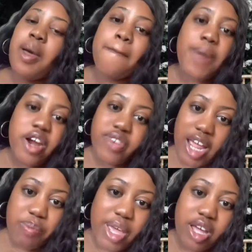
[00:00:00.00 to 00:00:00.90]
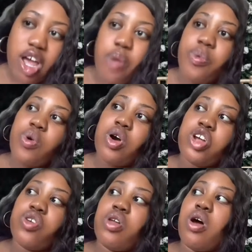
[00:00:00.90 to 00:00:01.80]
birthday makeup, or,
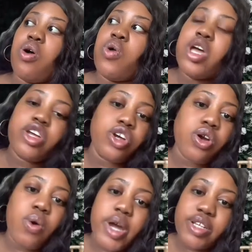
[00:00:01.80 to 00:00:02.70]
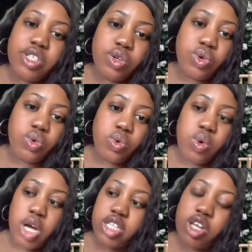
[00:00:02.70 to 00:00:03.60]
you're going to
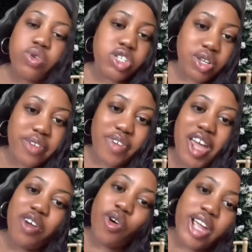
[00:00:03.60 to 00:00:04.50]
a social event or